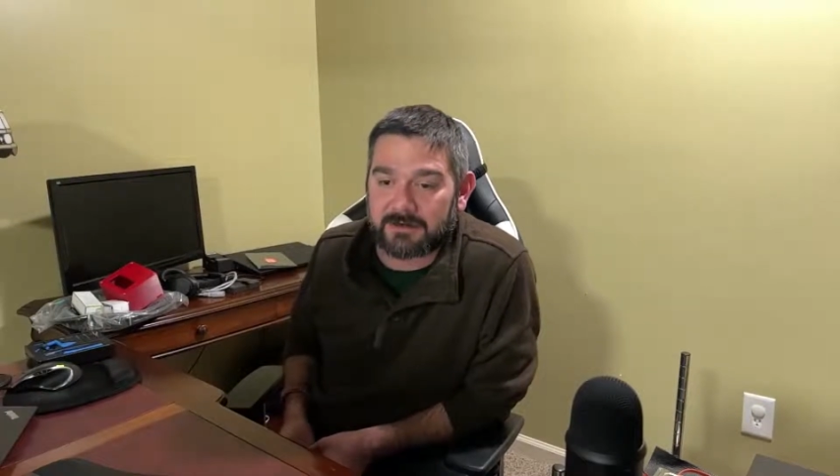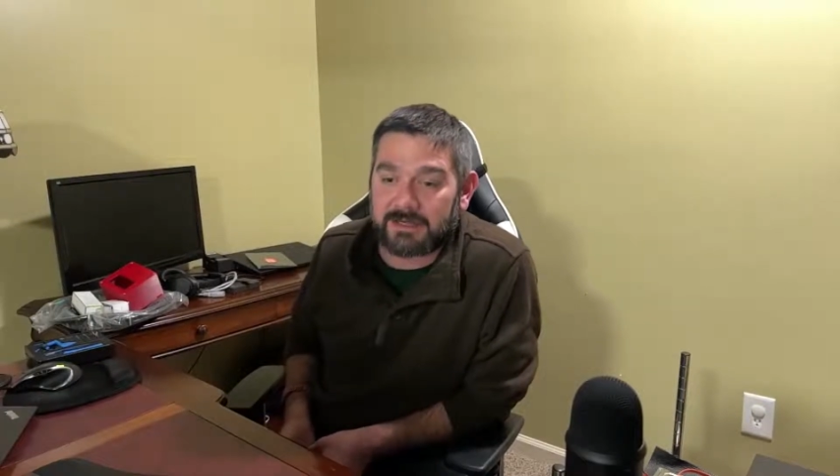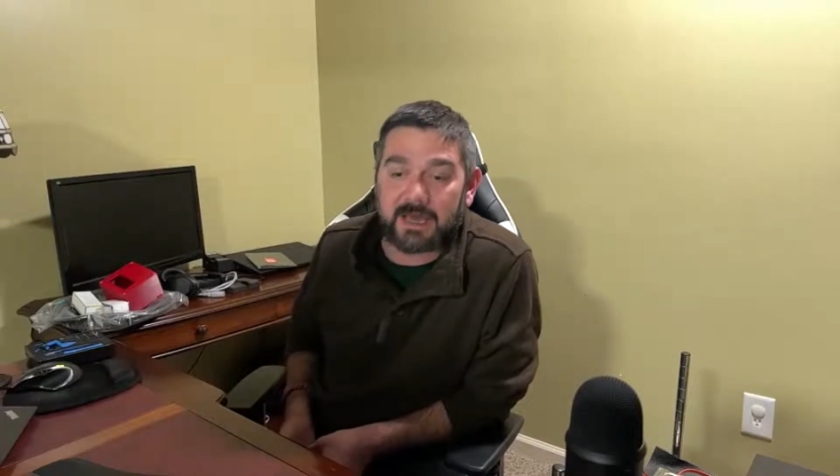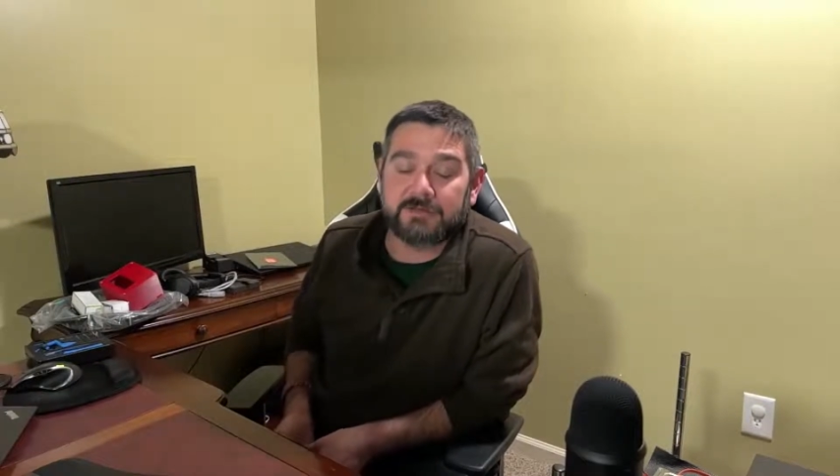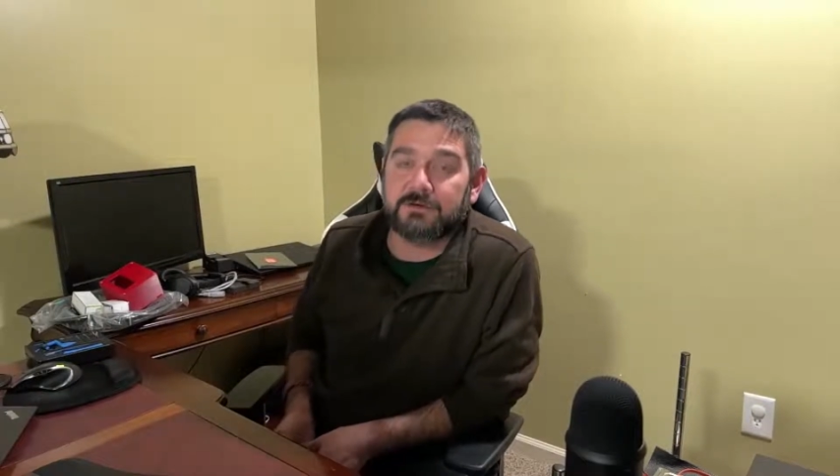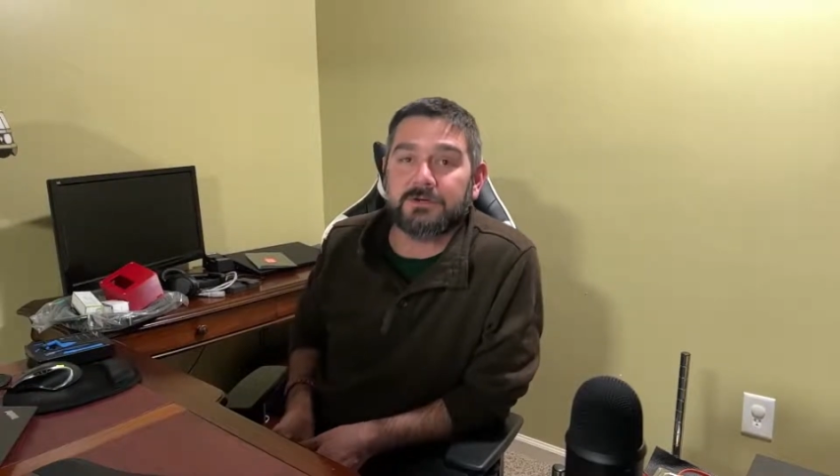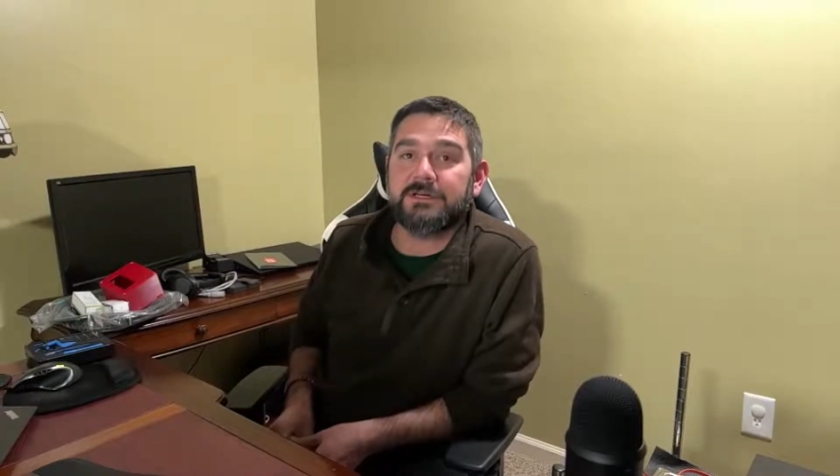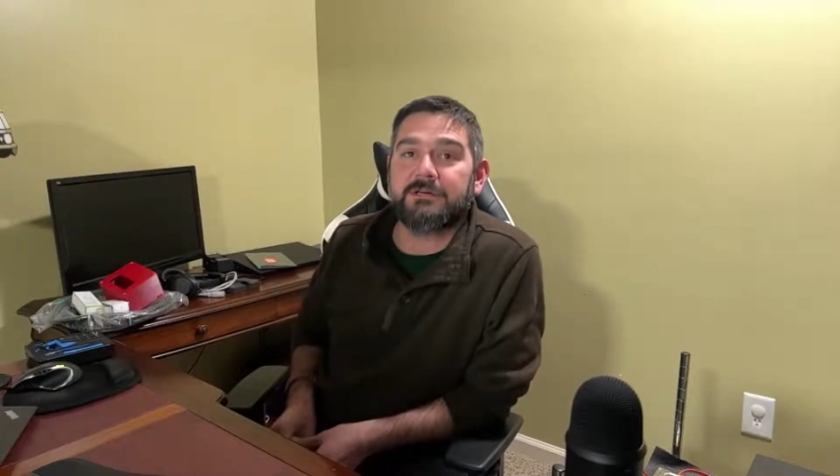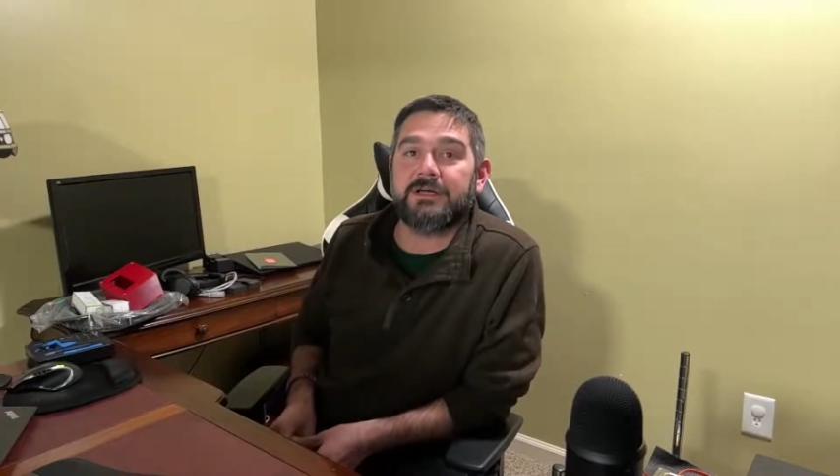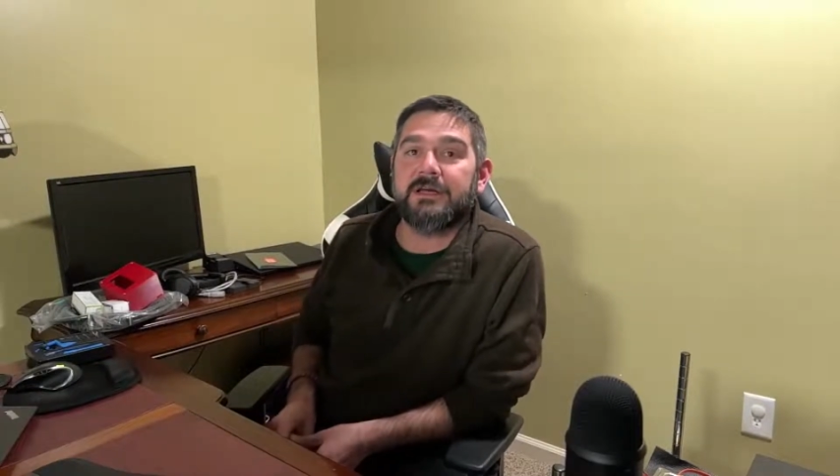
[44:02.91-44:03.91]
Yeah, totally
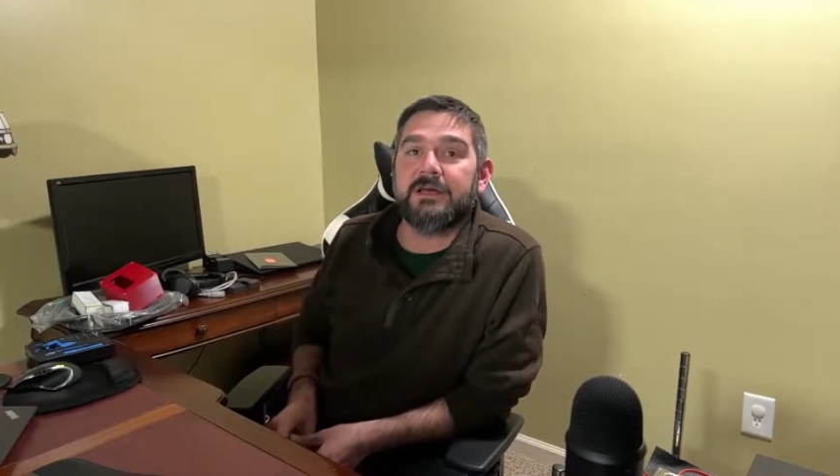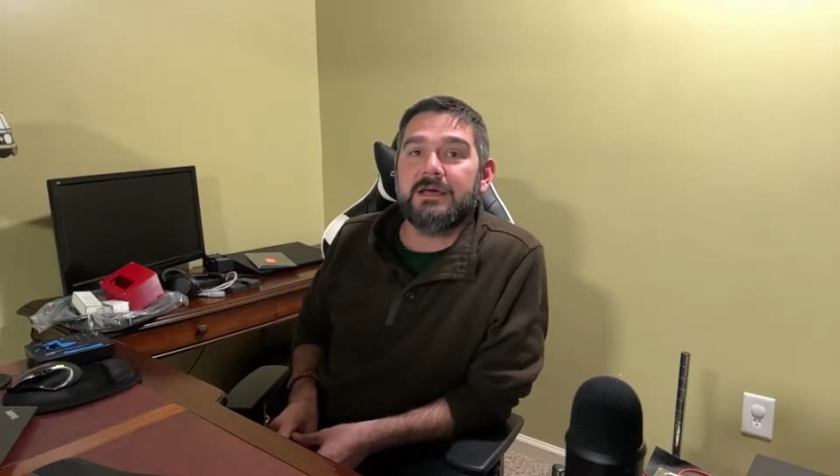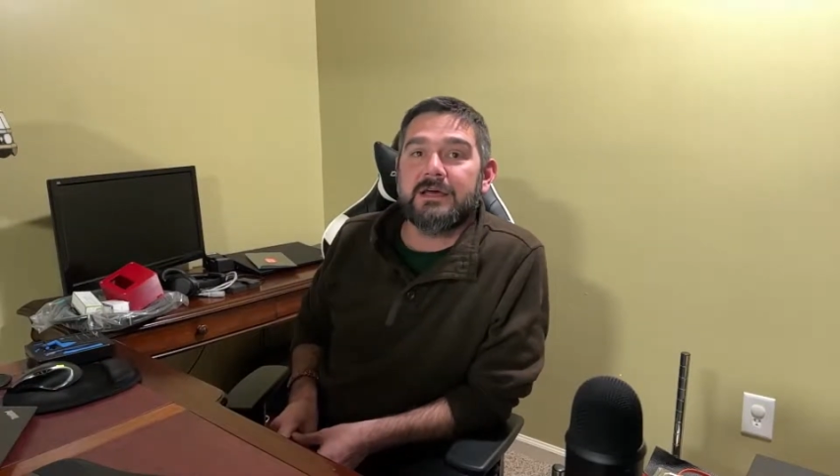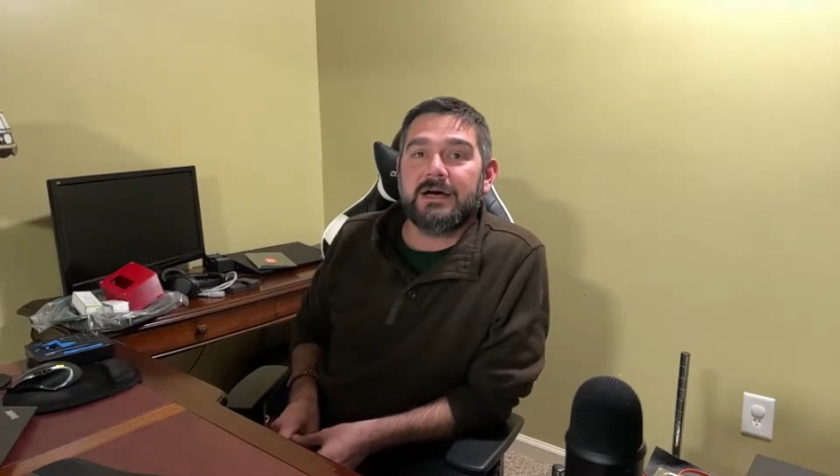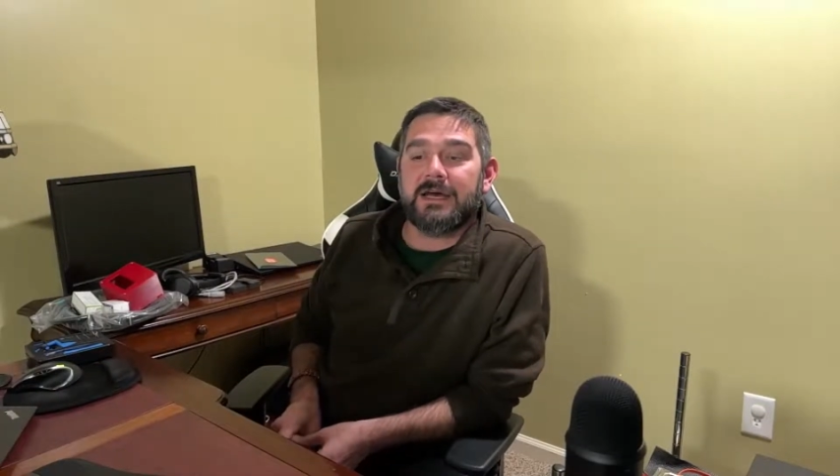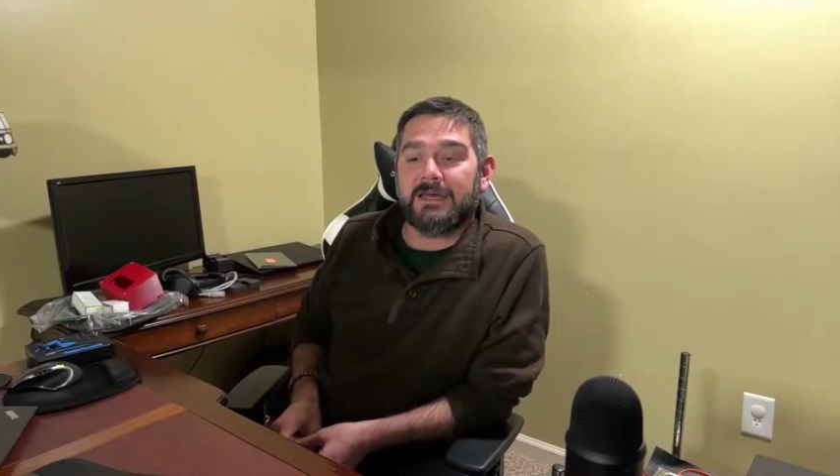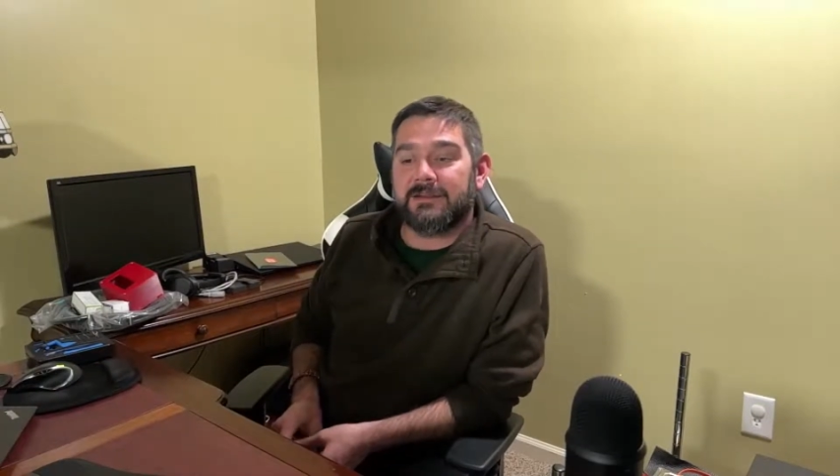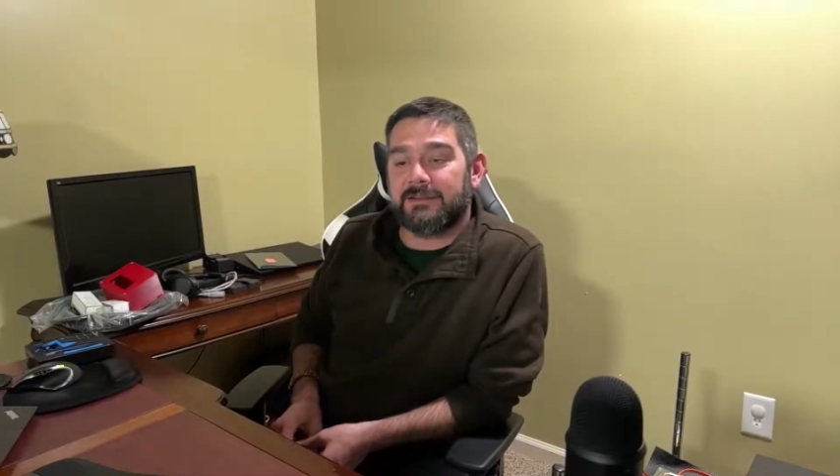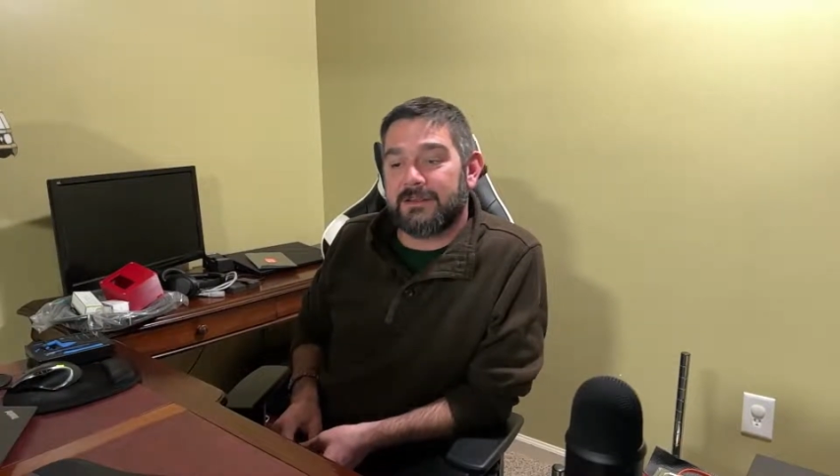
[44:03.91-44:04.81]
agree. And, you